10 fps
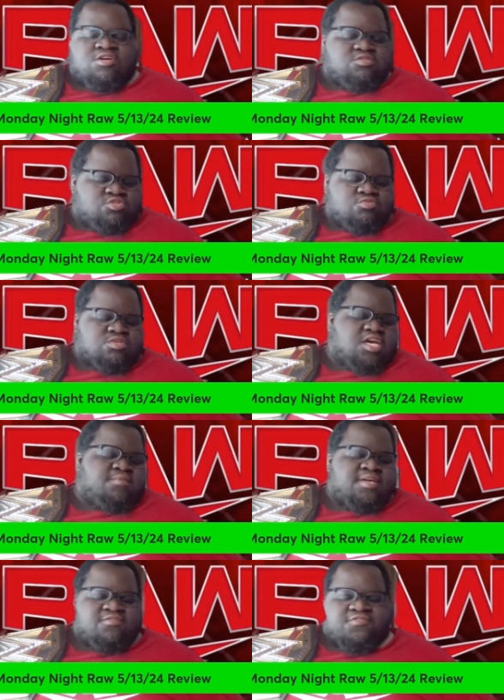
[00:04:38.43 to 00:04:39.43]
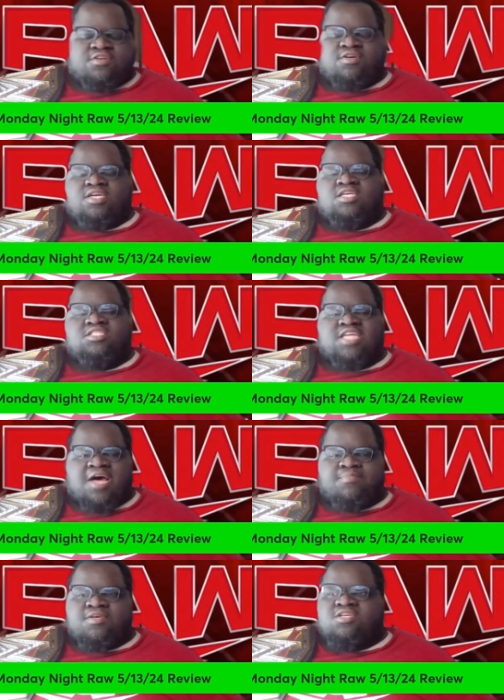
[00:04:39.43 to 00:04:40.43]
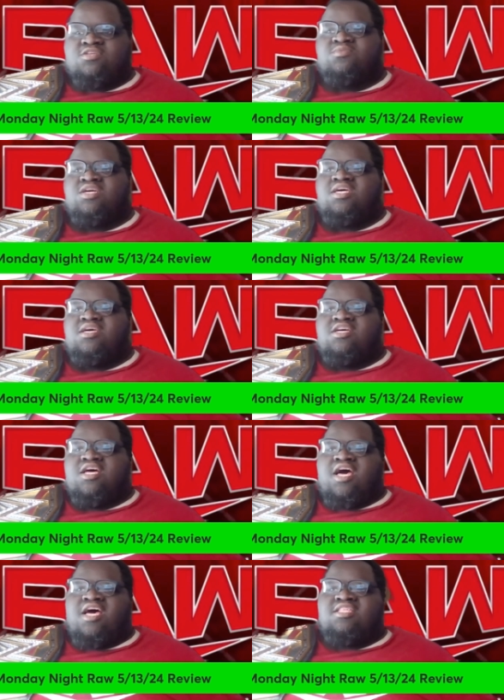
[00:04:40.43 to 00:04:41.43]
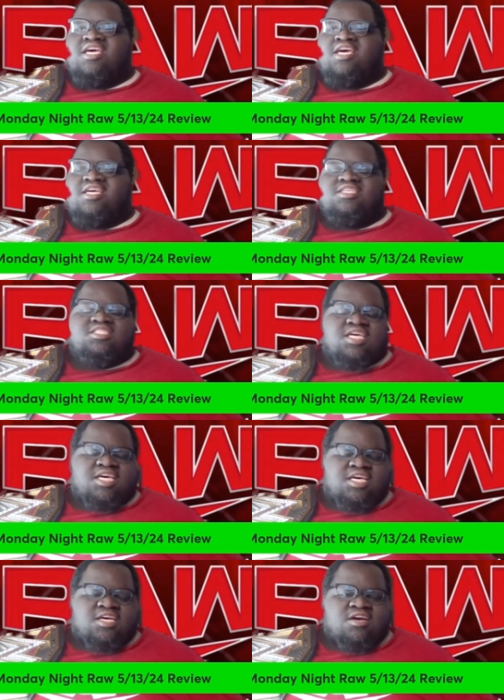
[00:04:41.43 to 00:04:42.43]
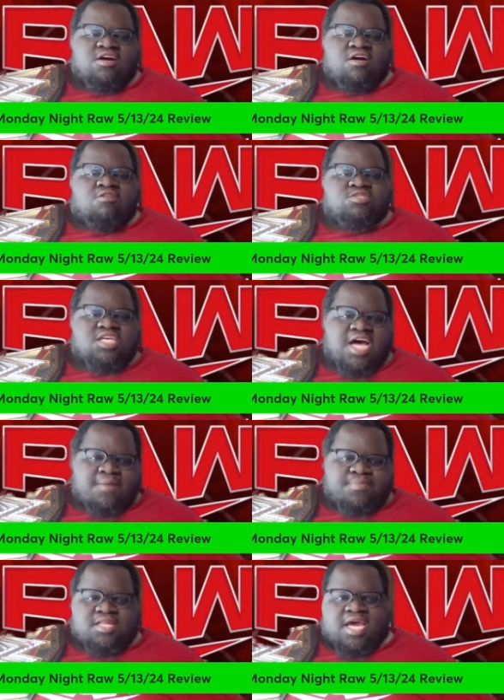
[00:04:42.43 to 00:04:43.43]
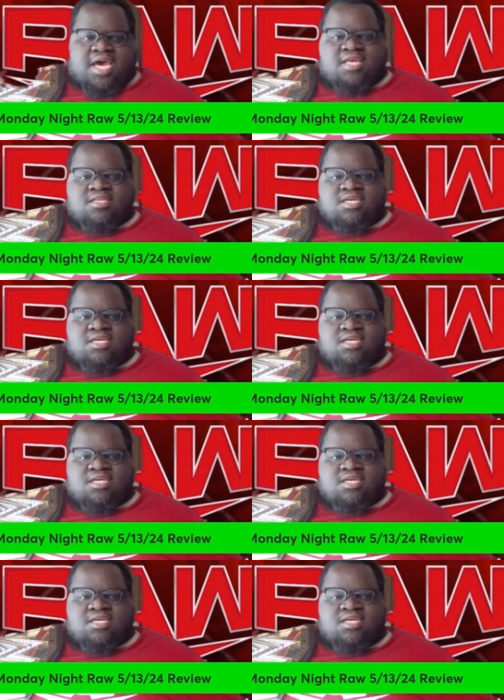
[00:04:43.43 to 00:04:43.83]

Drew kept interfering and stopping him. And then he said, on top of that,